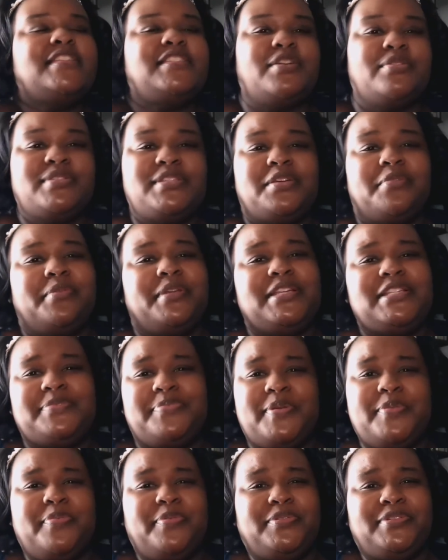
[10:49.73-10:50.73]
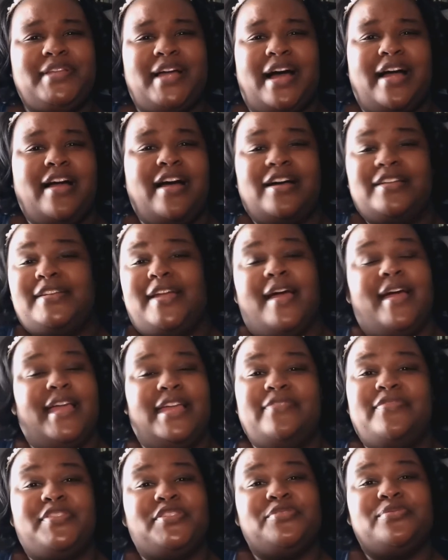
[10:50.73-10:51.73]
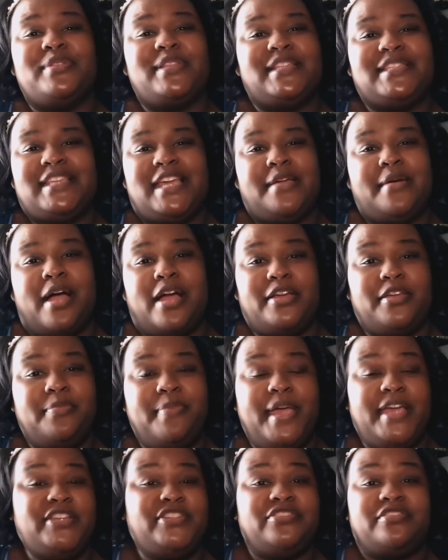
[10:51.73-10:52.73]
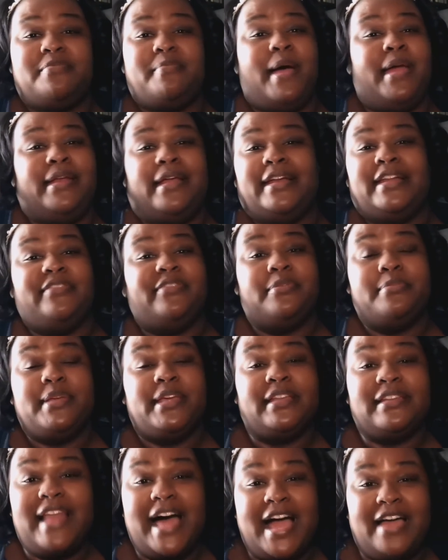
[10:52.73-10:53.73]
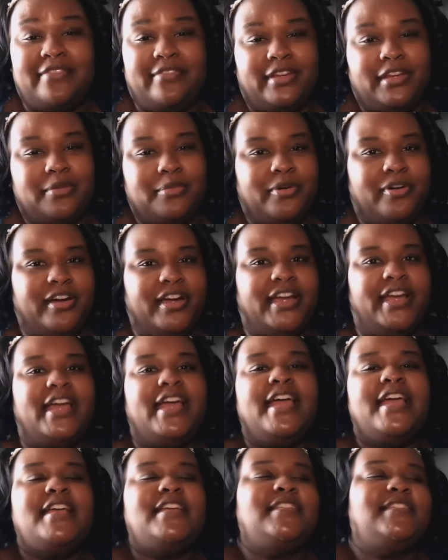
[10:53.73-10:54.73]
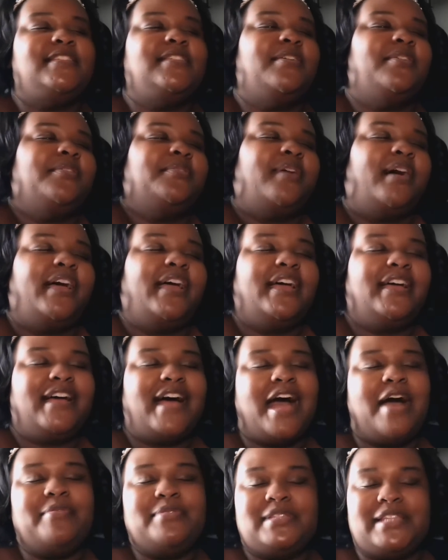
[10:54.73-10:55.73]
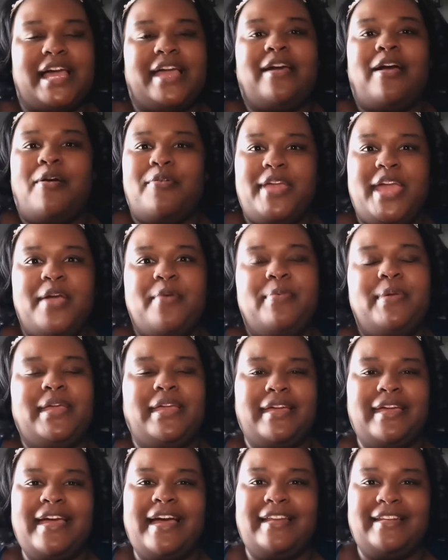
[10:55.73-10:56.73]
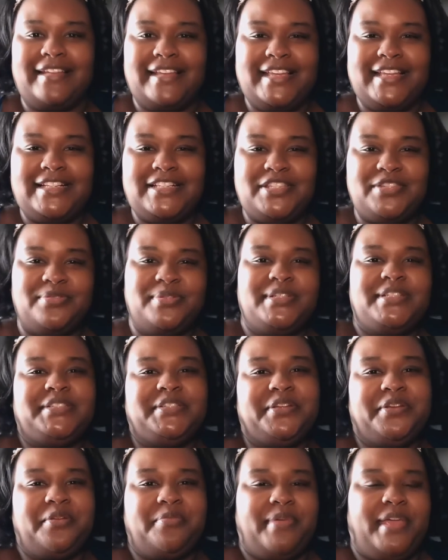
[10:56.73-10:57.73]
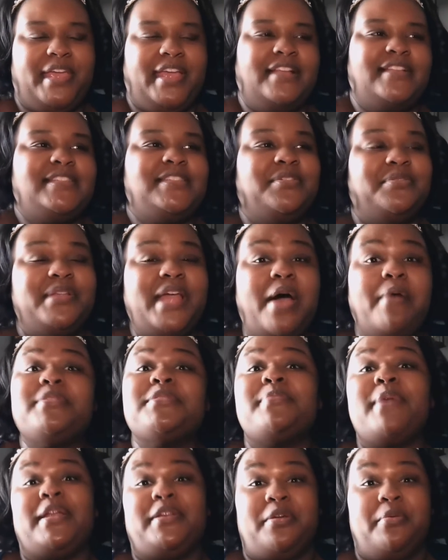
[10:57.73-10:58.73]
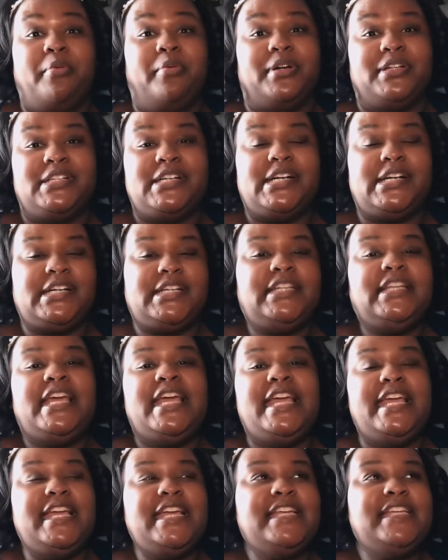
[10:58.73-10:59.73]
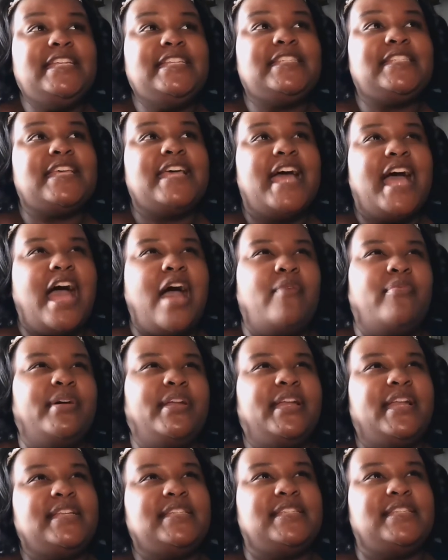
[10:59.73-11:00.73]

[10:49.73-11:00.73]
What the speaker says: So some of these people are not even doing the same occupation, or might not even be alive anymore. So I was like, okay, we can kind of get to it a little bit. So that was my number 1 con. I wouldn't